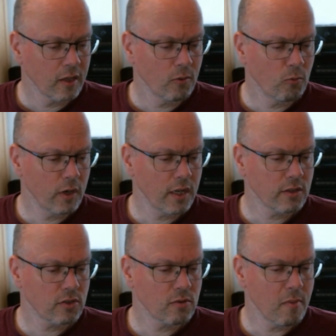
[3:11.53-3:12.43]

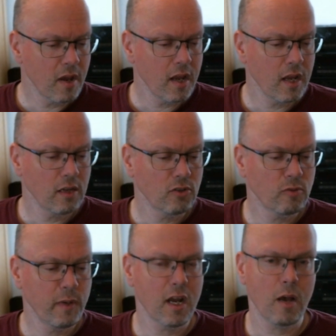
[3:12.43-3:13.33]
which may
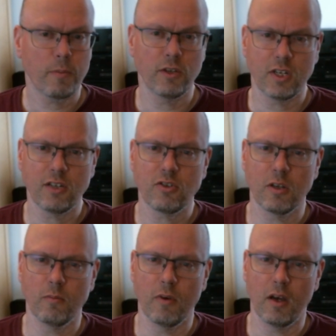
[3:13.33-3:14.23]
speed up the
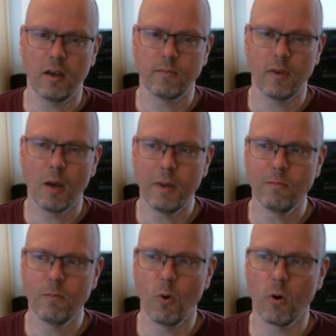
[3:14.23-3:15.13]
system a
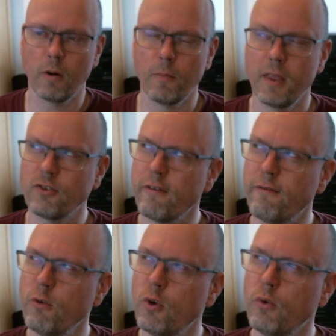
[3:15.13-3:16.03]
bit more. There's a
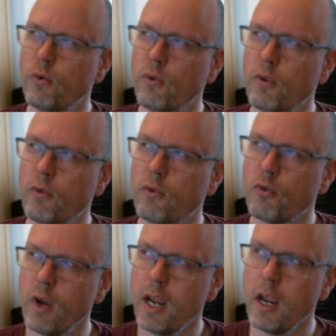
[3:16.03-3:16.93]
Voodoo
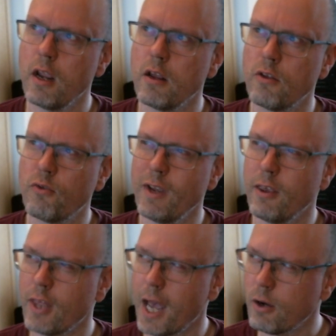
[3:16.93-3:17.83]
3
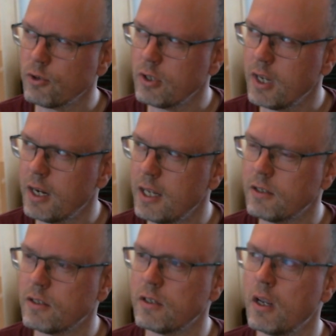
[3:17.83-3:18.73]
3000 in
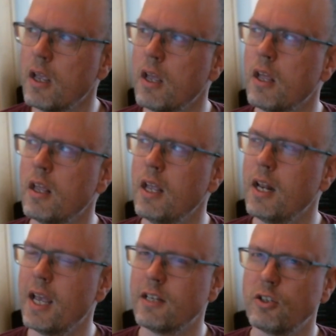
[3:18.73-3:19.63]
it. It
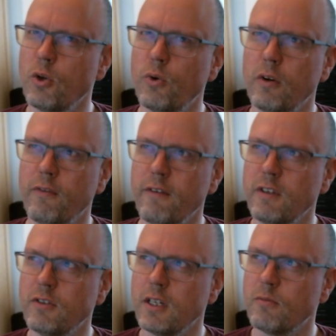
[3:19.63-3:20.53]
has
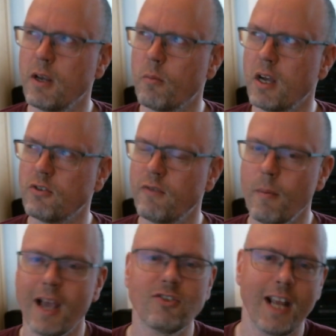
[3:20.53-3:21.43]
256 megabytes of RAM.
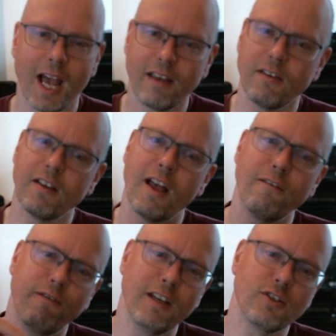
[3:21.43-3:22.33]
Actually, I
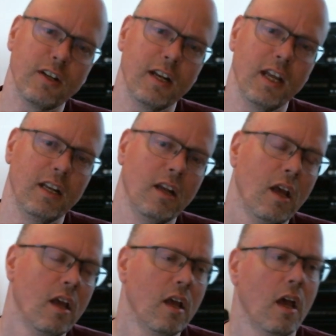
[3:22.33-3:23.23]
featured it in
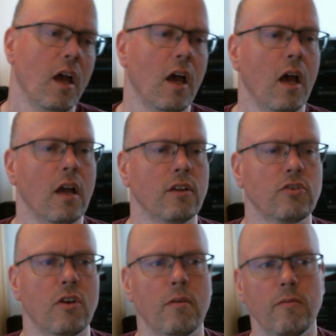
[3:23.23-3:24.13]

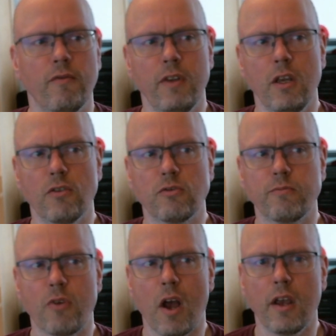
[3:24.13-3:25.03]
some videos
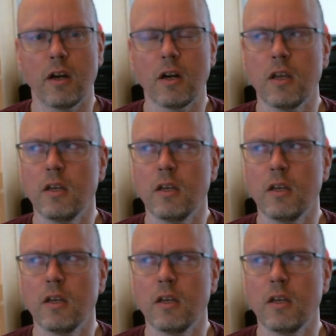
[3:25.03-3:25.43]
prior.